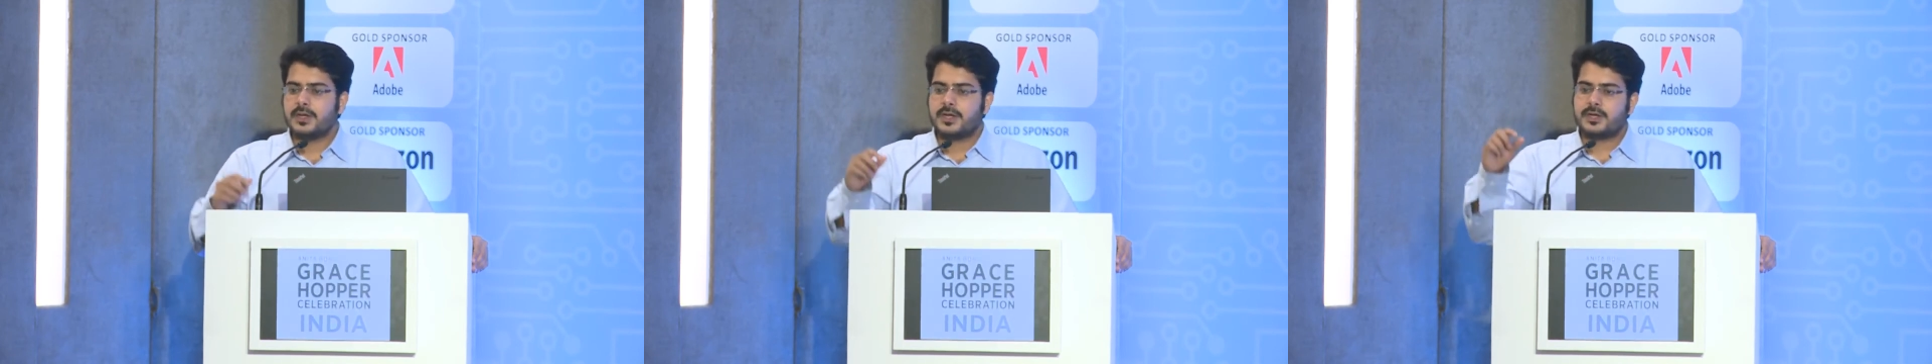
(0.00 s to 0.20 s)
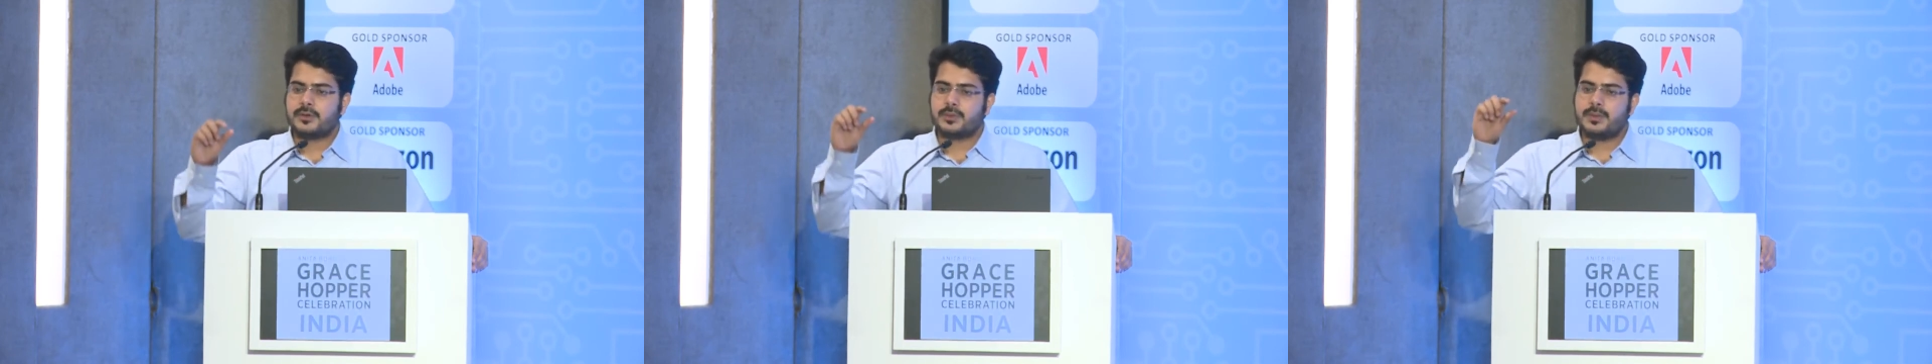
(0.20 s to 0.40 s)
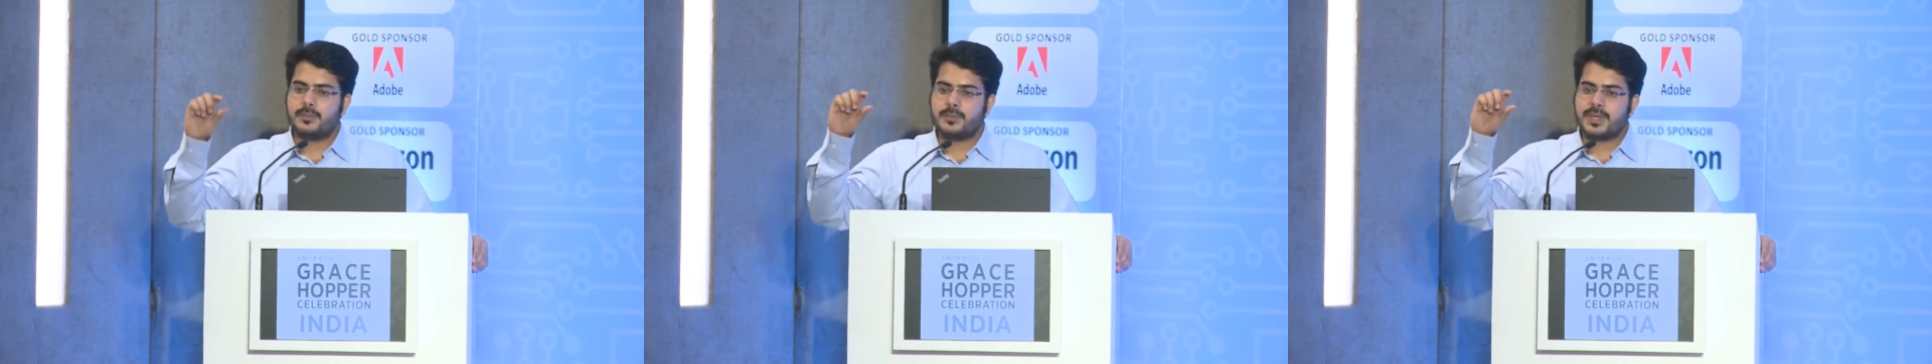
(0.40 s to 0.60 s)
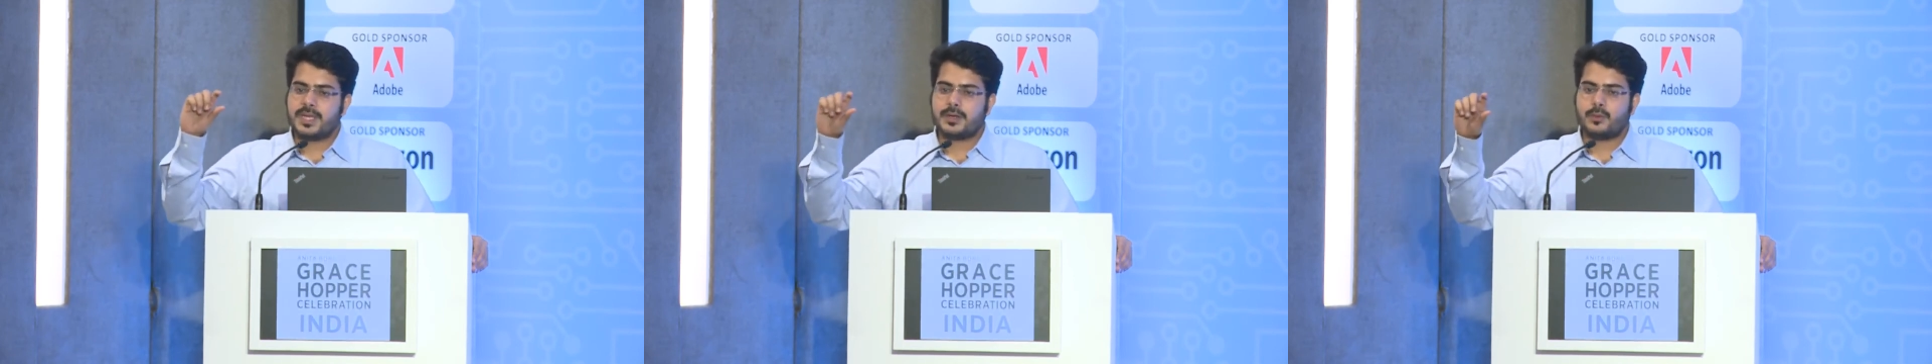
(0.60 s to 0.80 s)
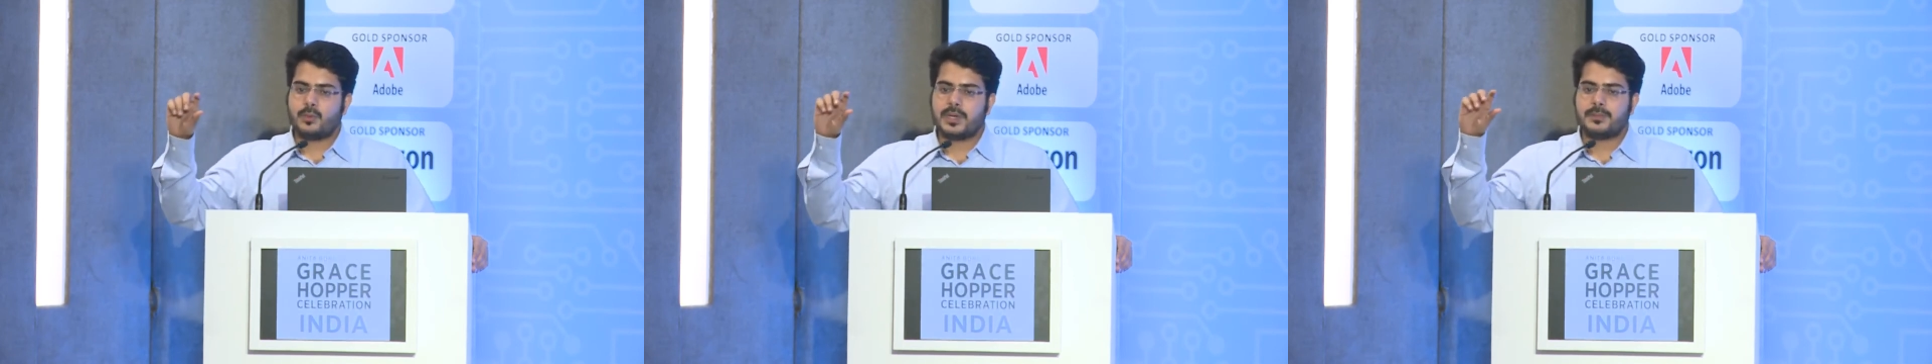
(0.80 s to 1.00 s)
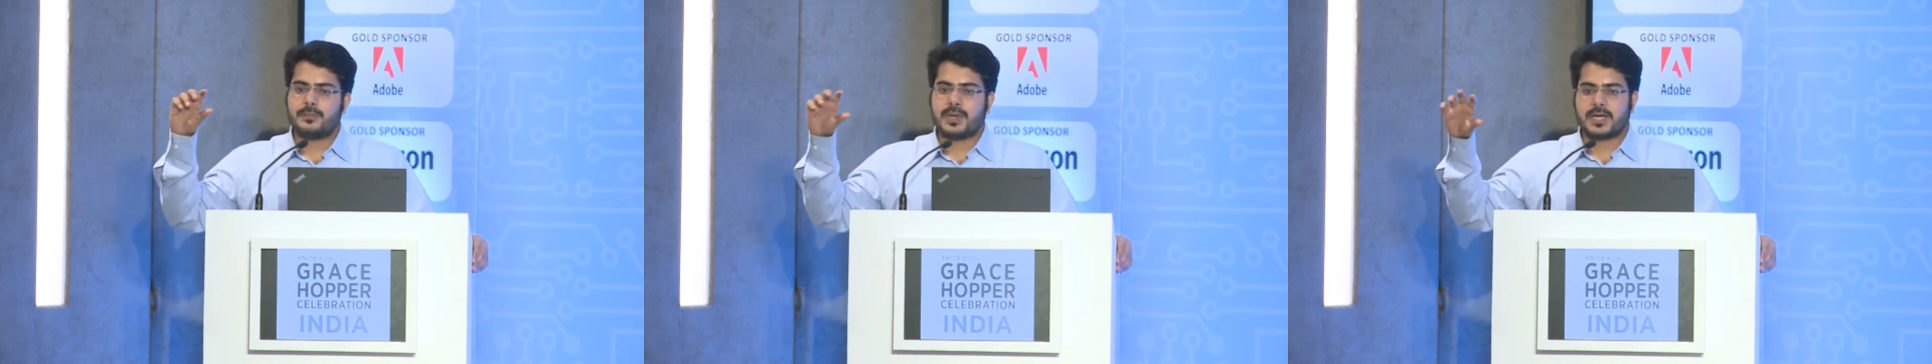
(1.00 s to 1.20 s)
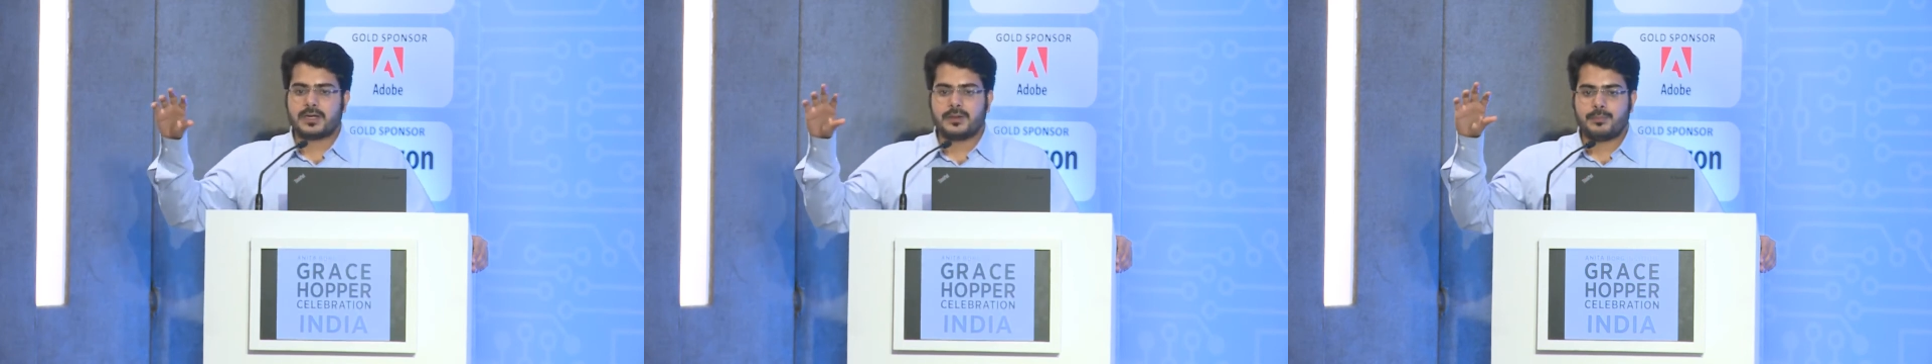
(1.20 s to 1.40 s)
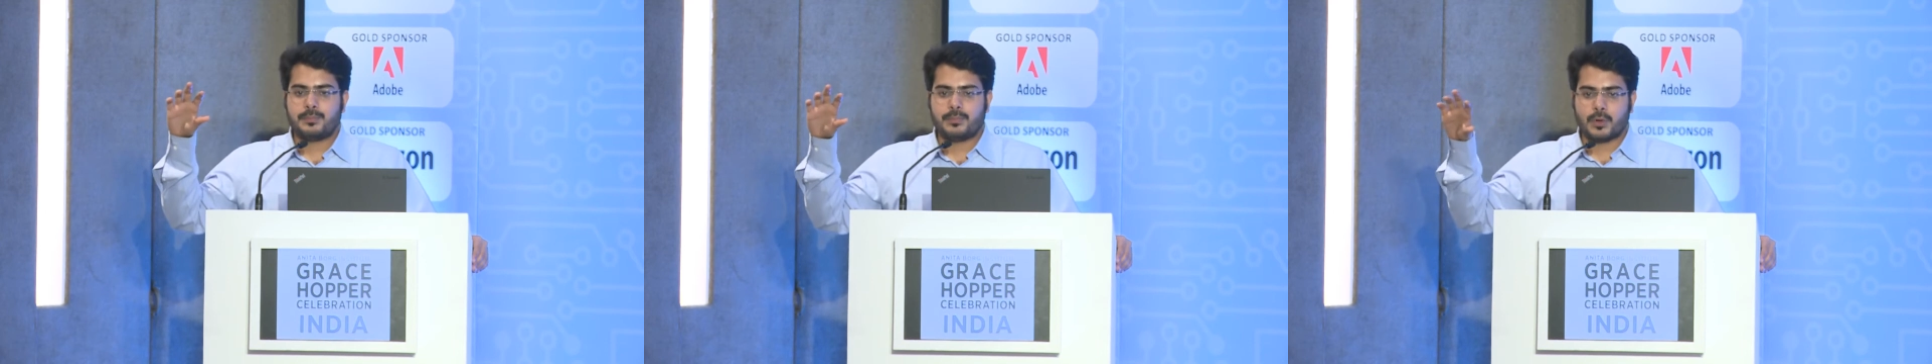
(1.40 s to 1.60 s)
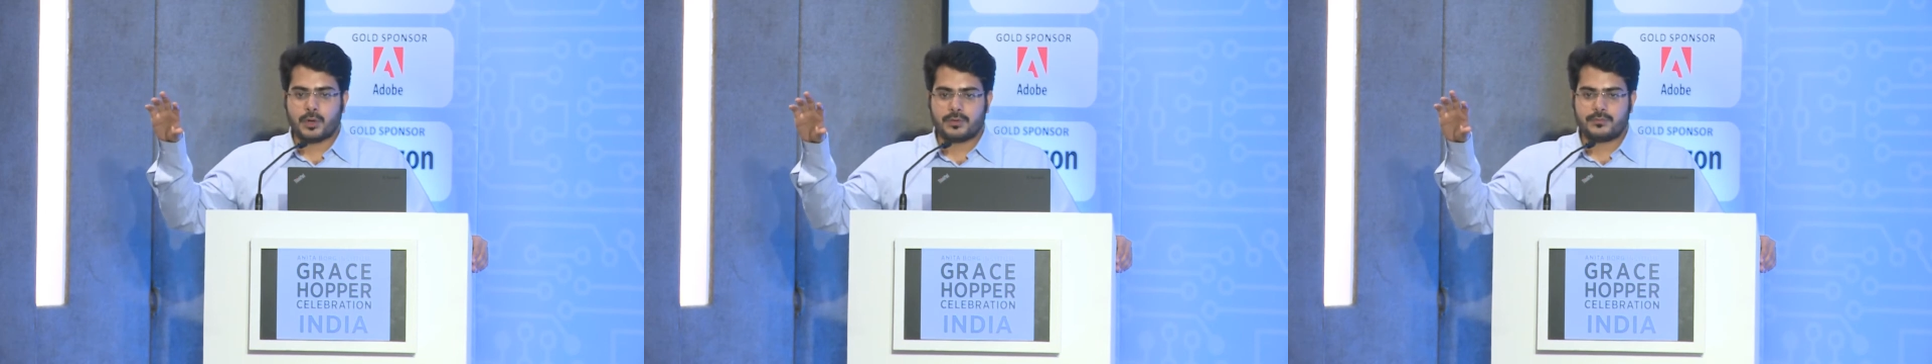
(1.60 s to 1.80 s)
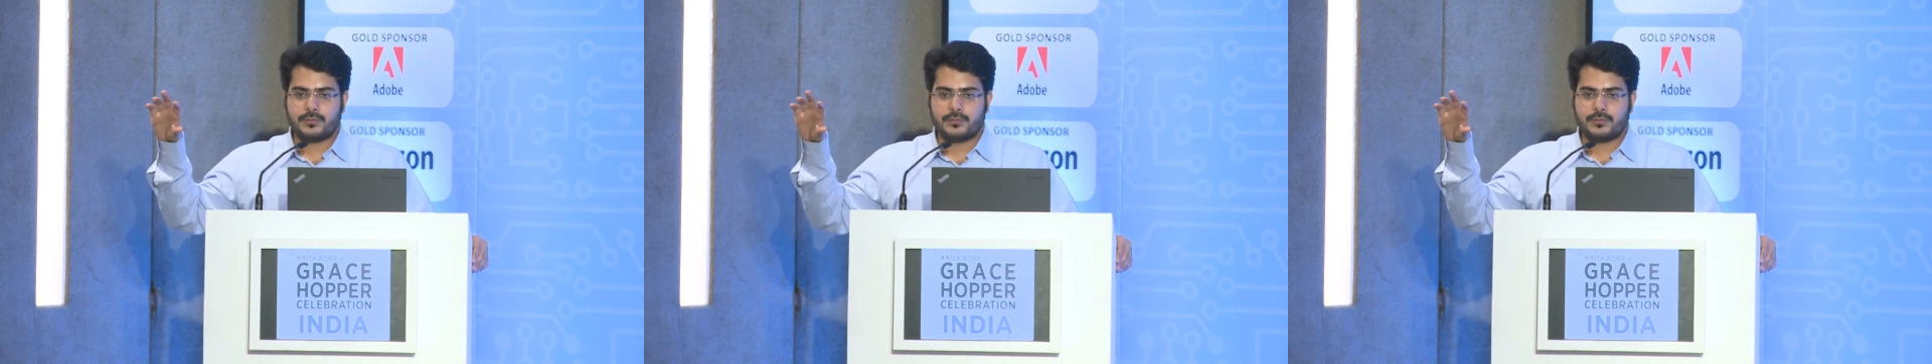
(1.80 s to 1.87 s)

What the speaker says: It will make one backup pod